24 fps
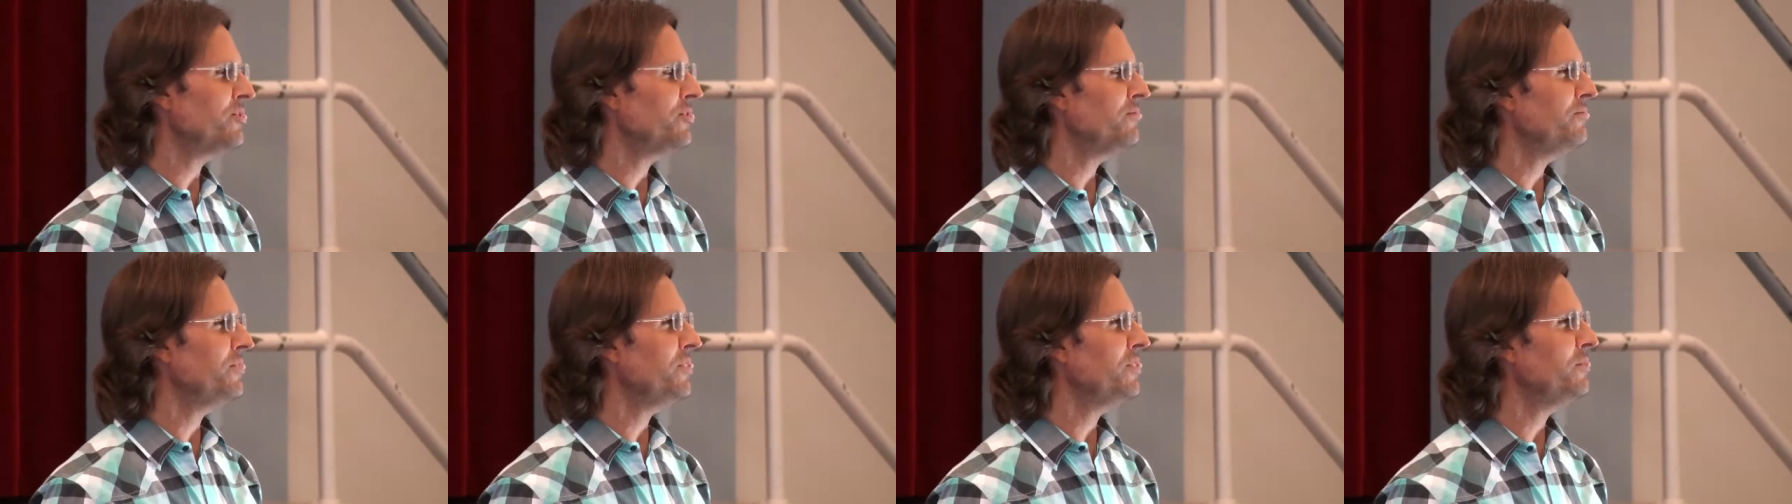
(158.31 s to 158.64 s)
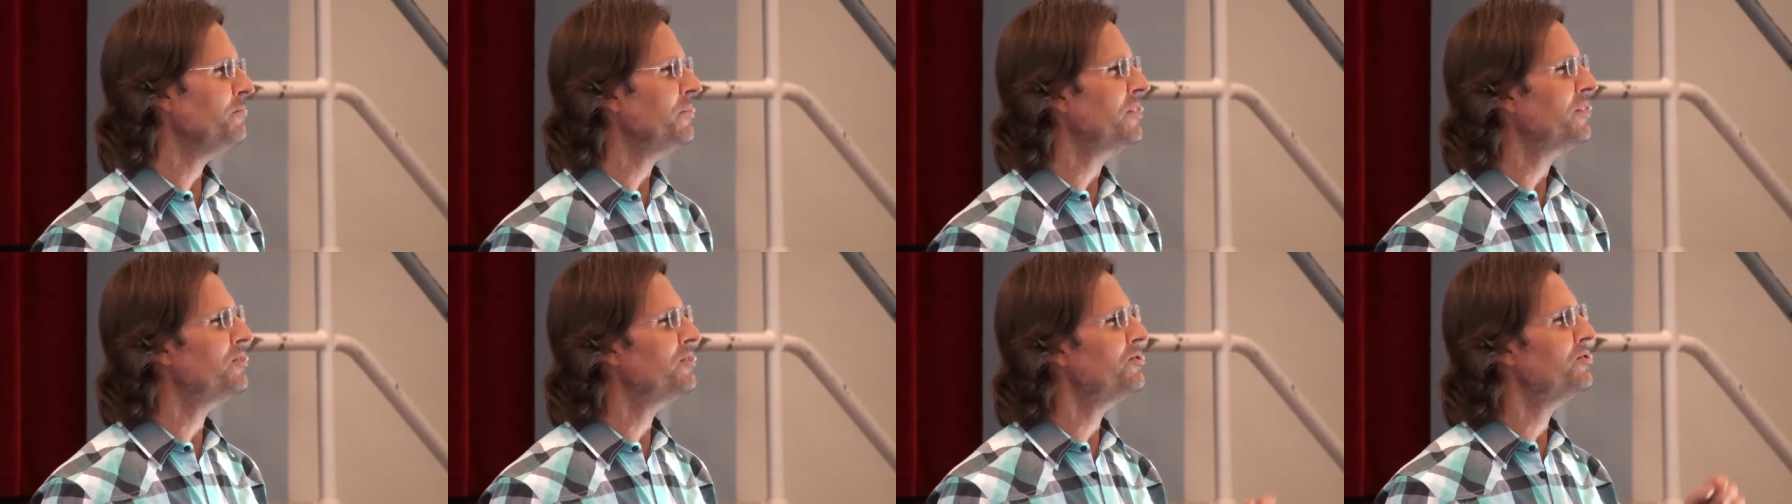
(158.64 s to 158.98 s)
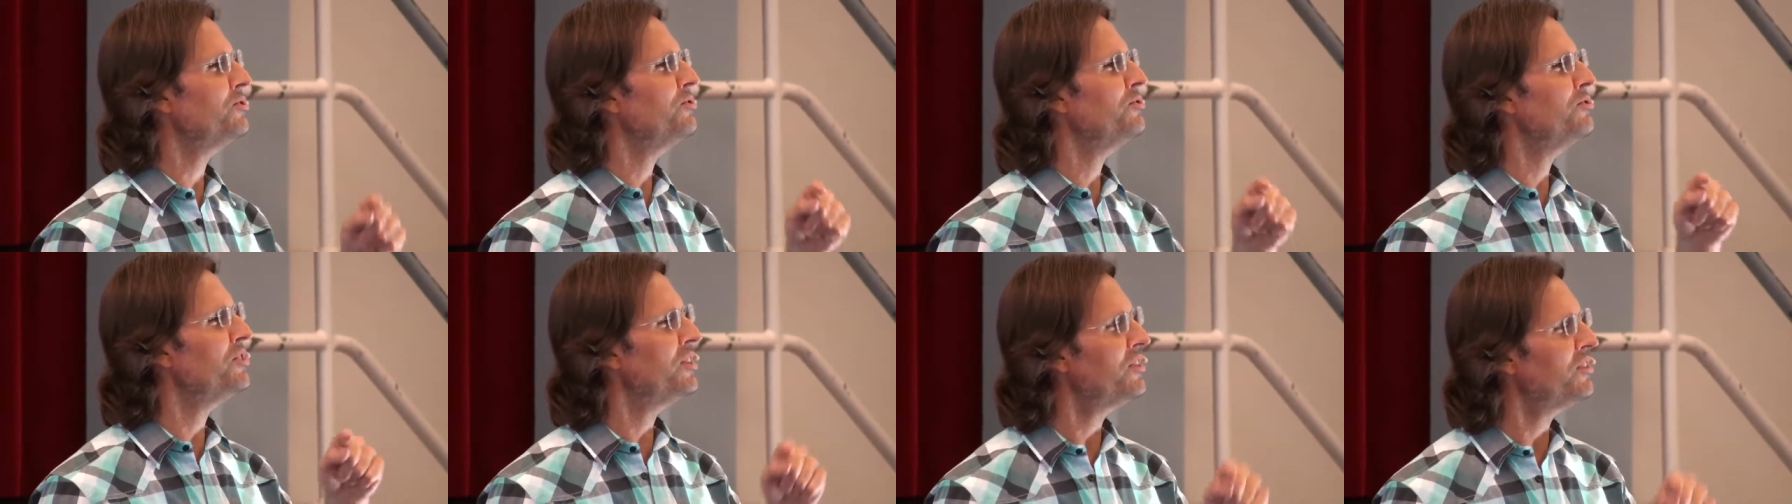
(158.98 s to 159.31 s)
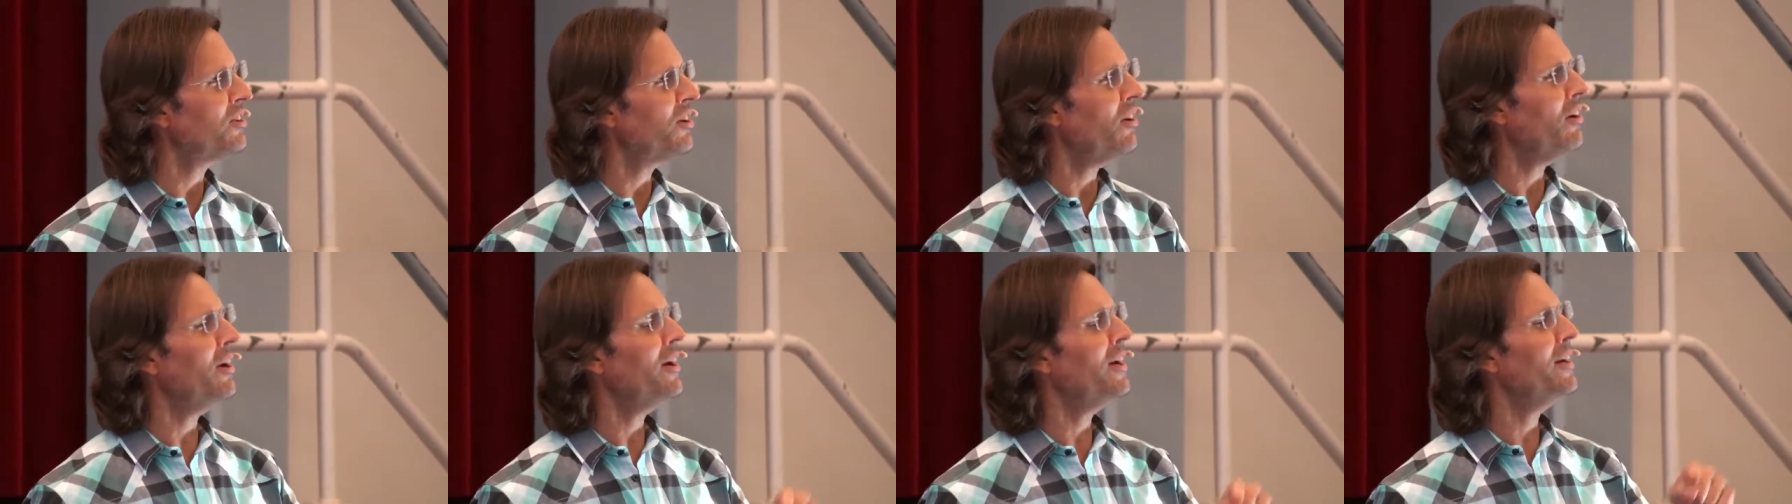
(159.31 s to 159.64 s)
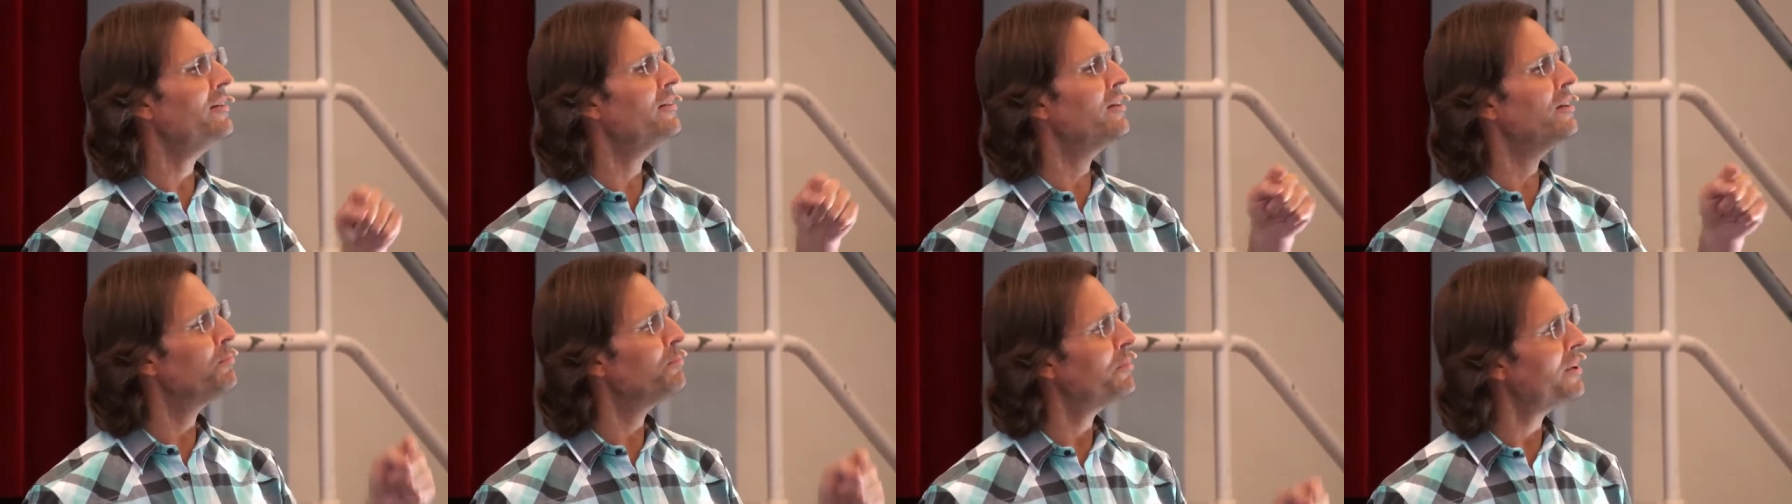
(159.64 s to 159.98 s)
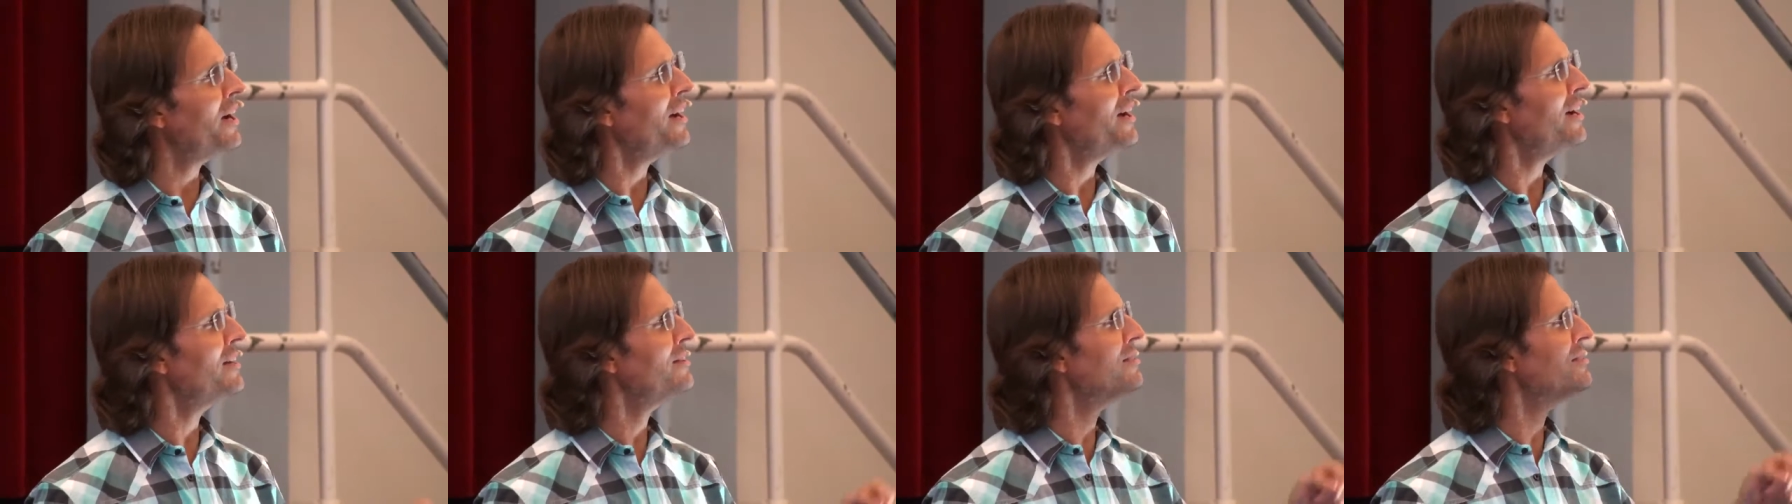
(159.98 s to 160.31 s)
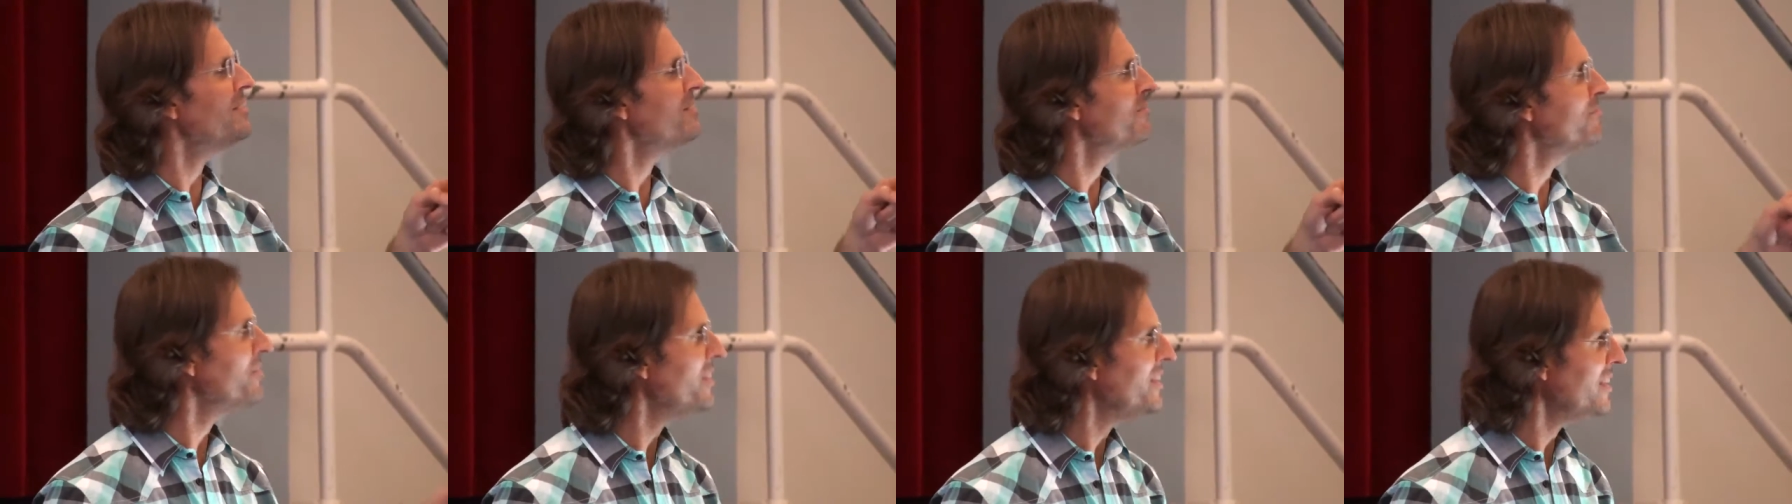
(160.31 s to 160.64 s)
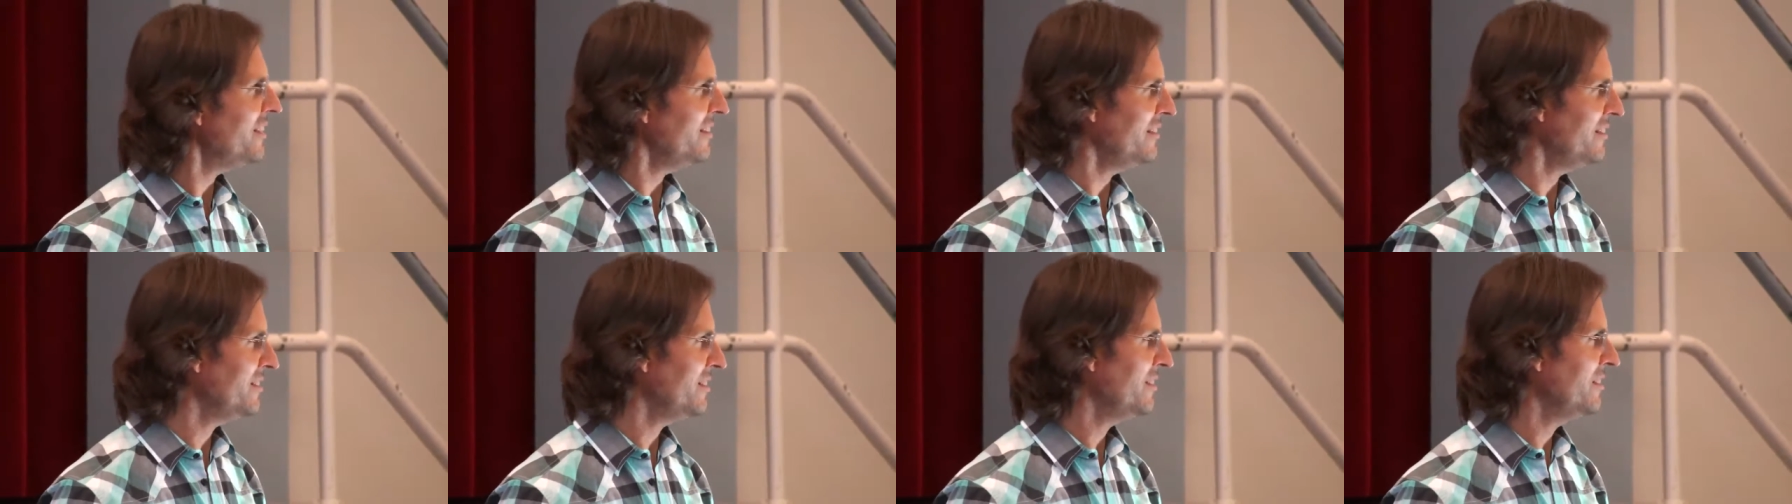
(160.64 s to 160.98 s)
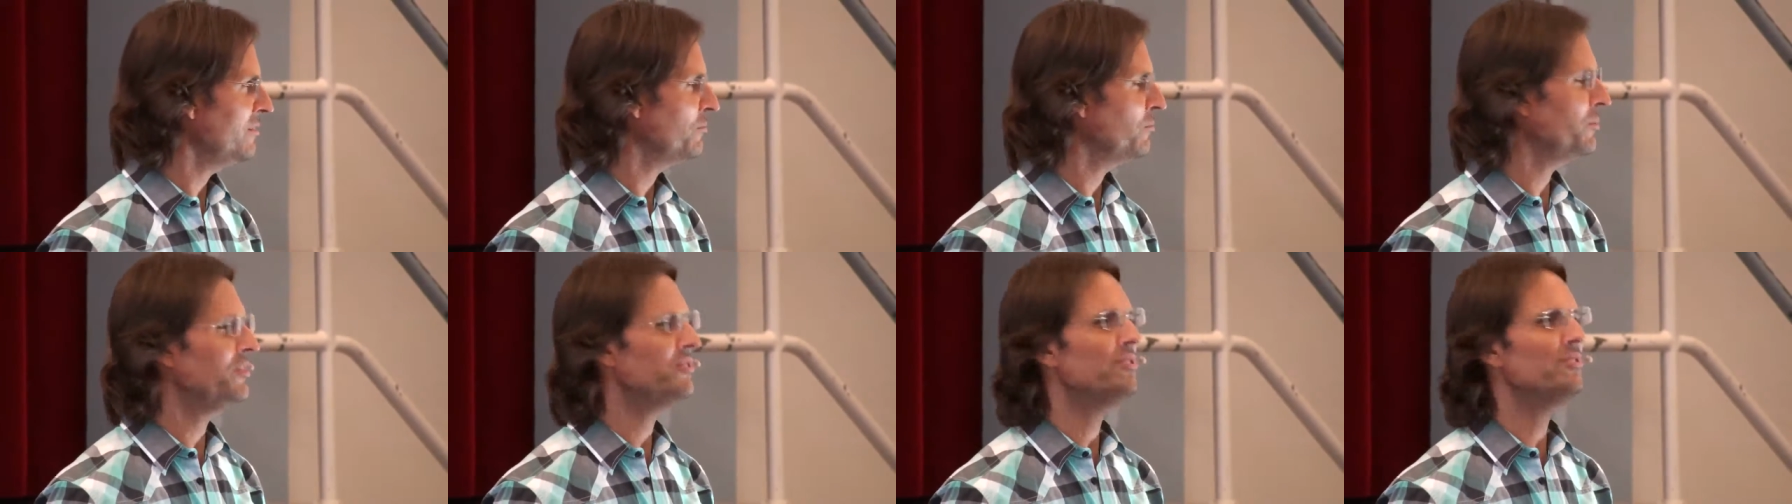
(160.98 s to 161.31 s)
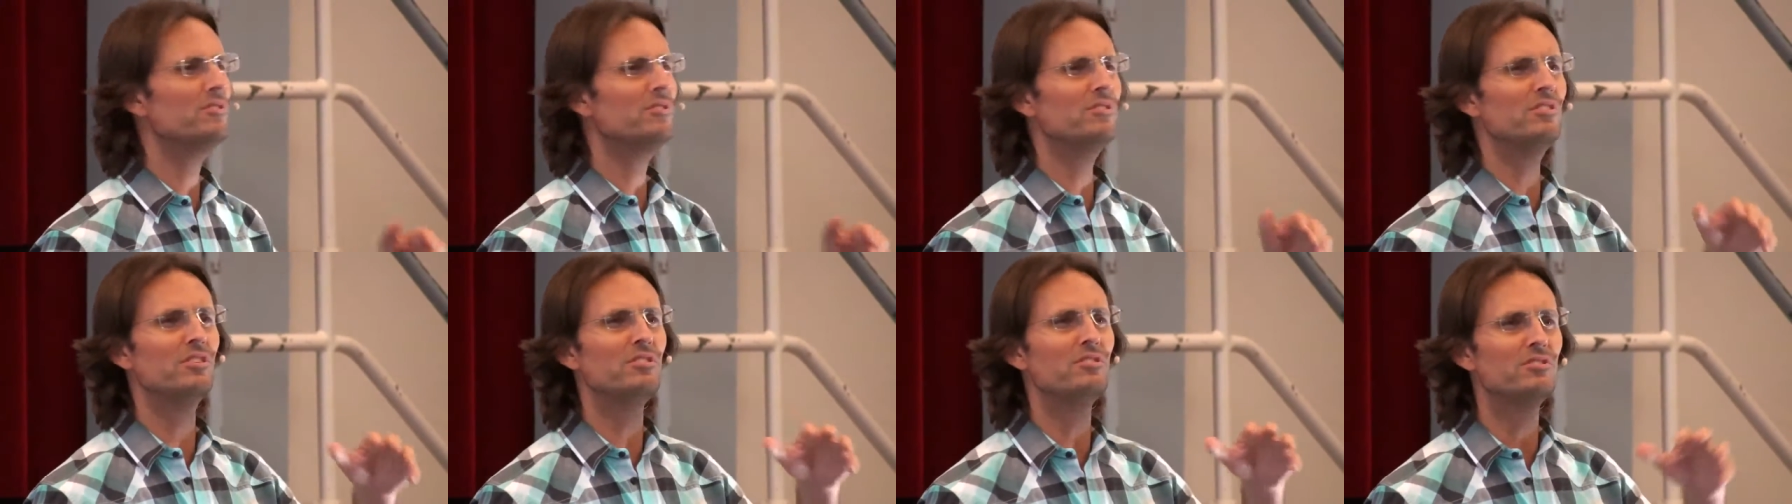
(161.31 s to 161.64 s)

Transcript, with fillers: severe because you denied the past event, which is an